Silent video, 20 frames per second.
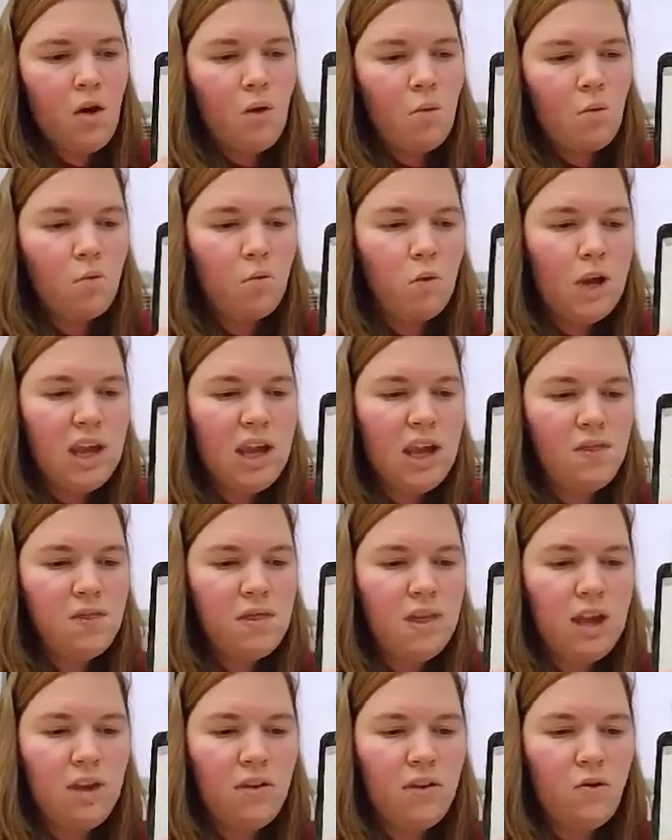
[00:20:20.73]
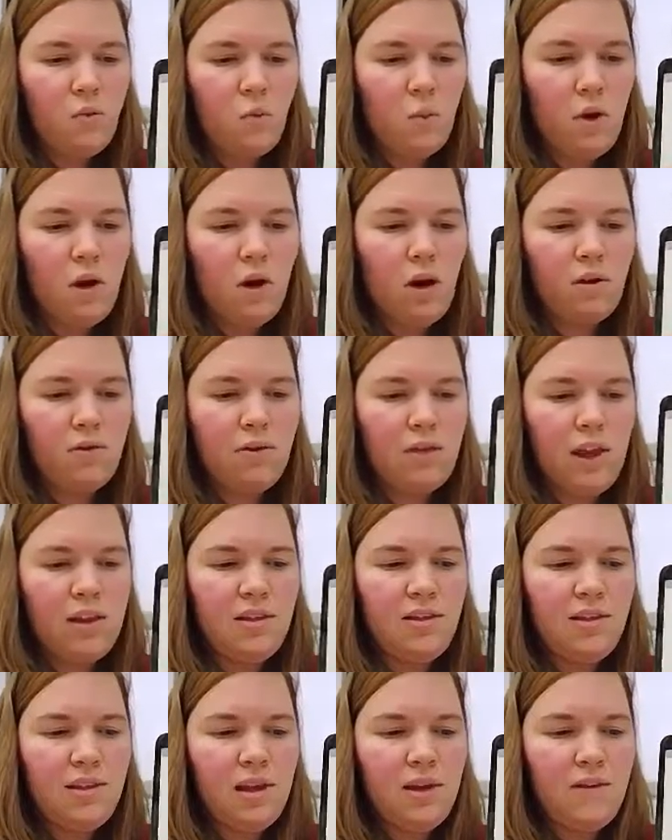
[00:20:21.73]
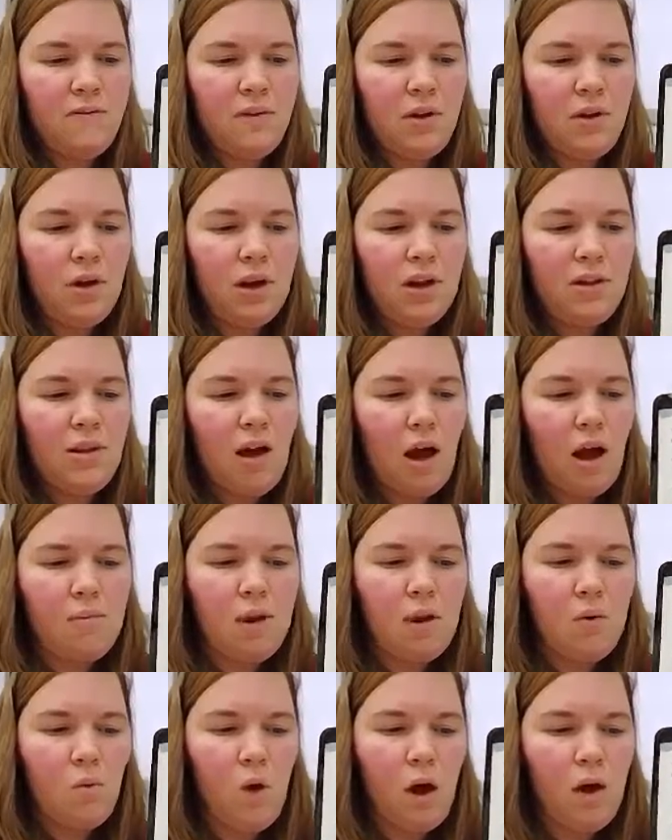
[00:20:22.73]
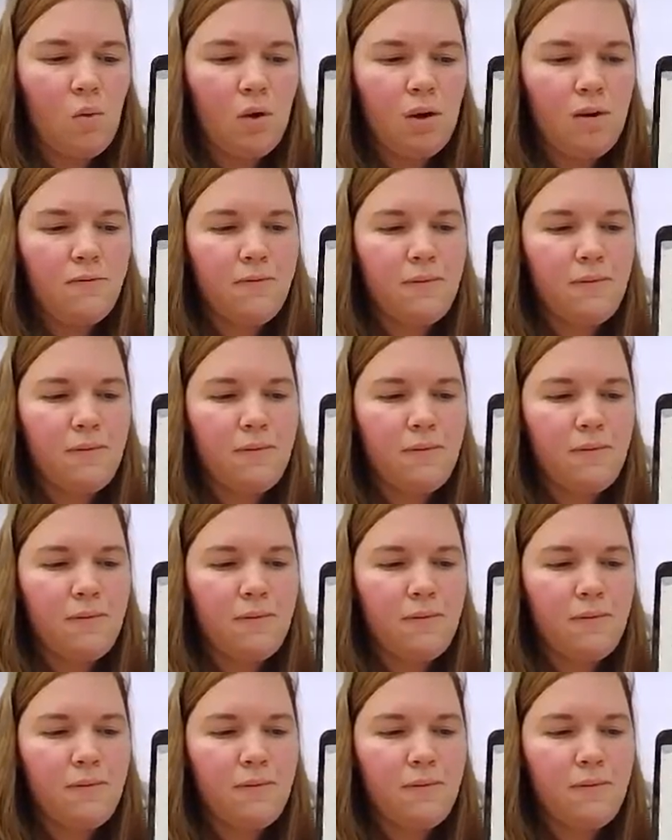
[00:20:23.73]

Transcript: Read these words and see if you can tell me what would